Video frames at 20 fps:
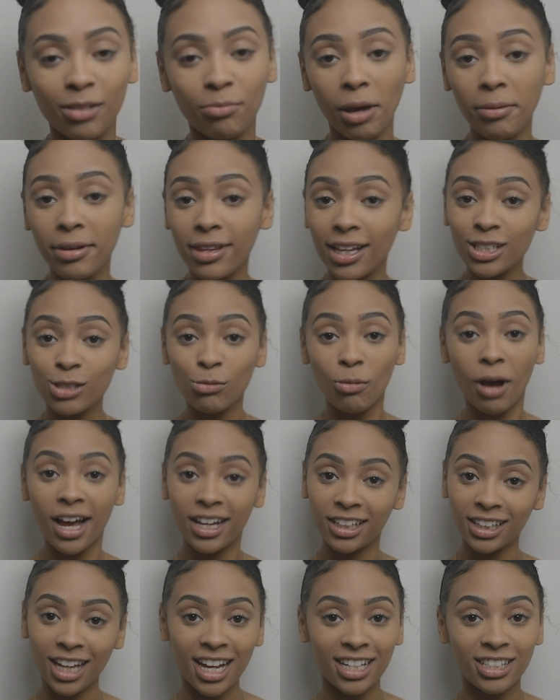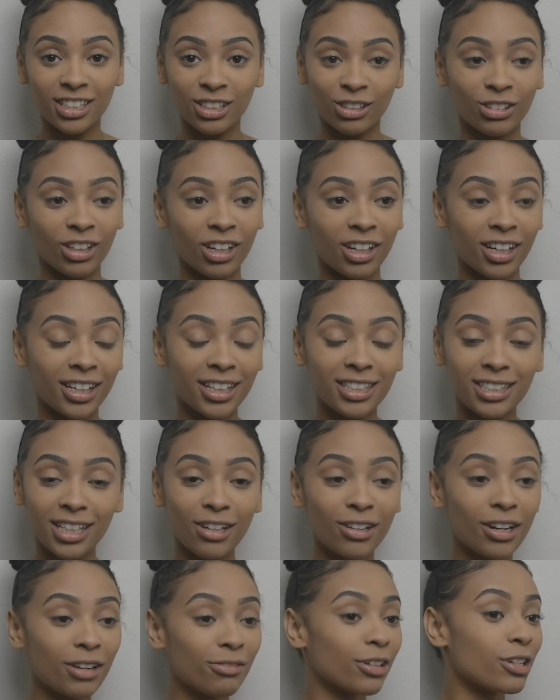Maybe that's why it lasts so long, because I
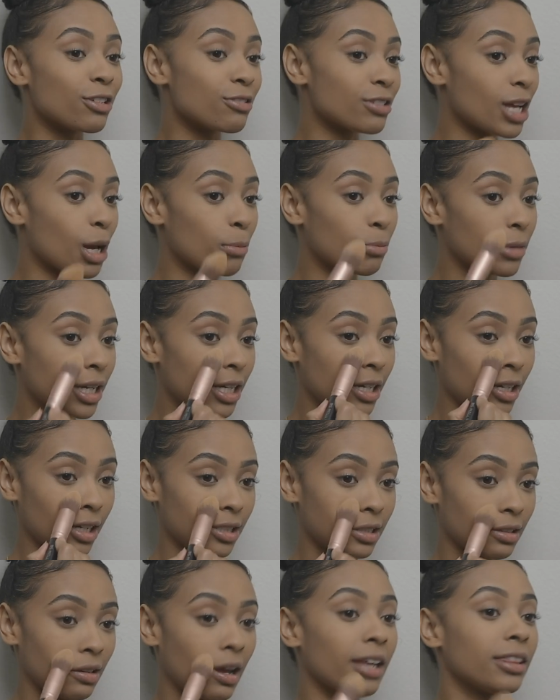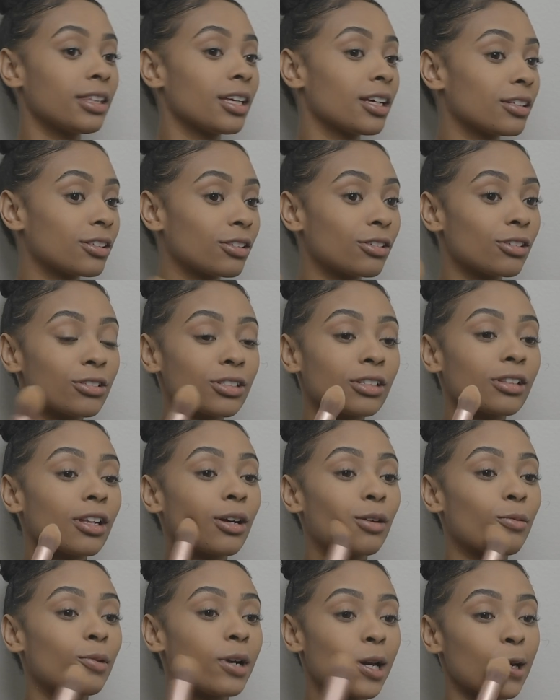don't ever use that much. I think a little goes a
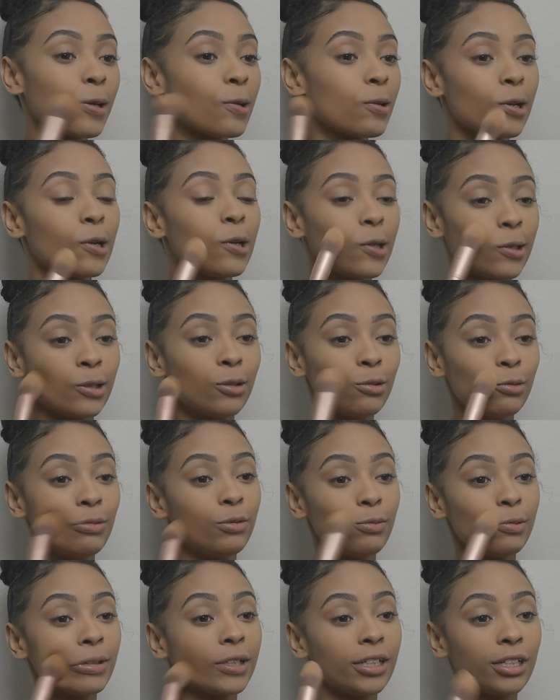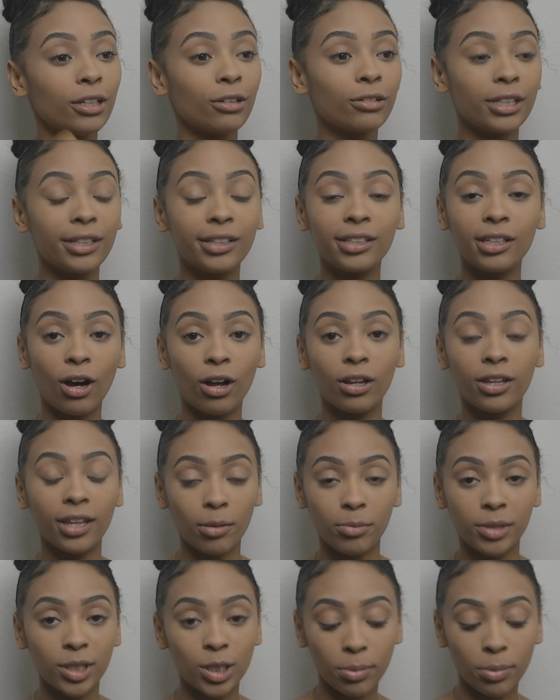long way. You really don't need all that much